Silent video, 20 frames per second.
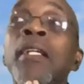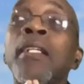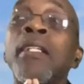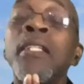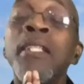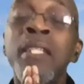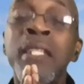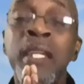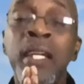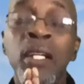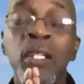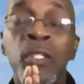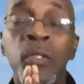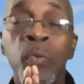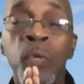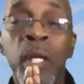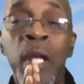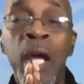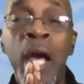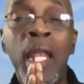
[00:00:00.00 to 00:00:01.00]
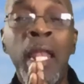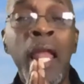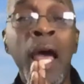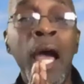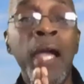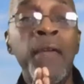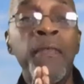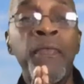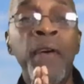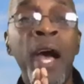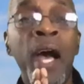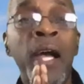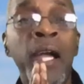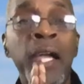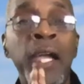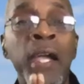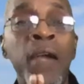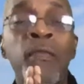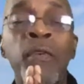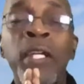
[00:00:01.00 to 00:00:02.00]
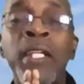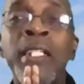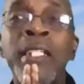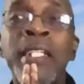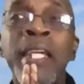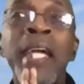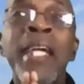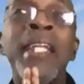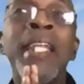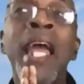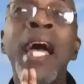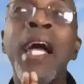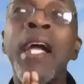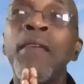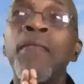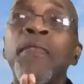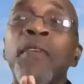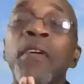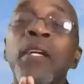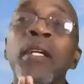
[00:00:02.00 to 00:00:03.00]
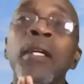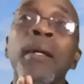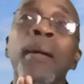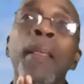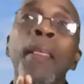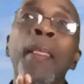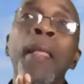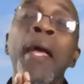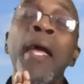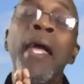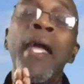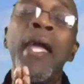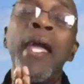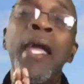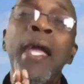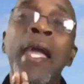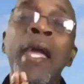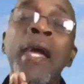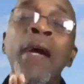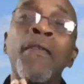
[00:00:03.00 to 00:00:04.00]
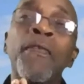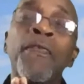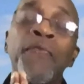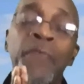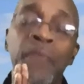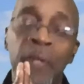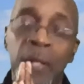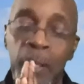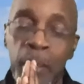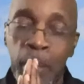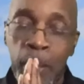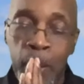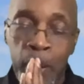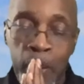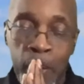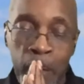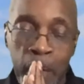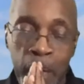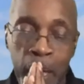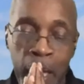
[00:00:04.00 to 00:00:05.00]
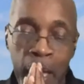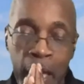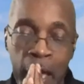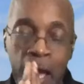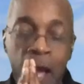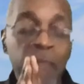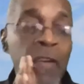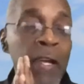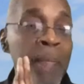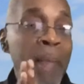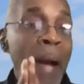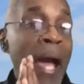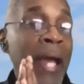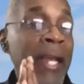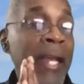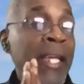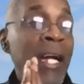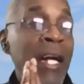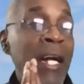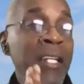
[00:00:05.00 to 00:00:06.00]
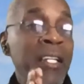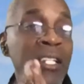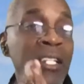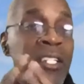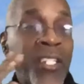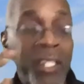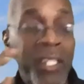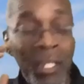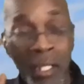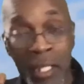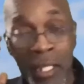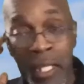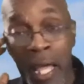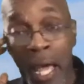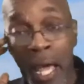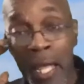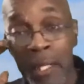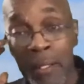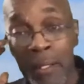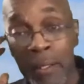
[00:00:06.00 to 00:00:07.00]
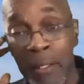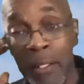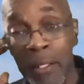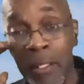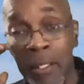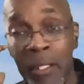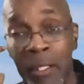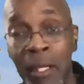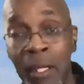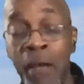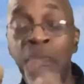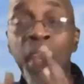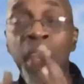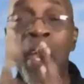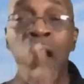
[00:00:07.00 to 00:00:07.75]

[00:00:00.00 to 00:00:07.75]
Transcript: deals with our life, our everyday life. If everybody understood that, it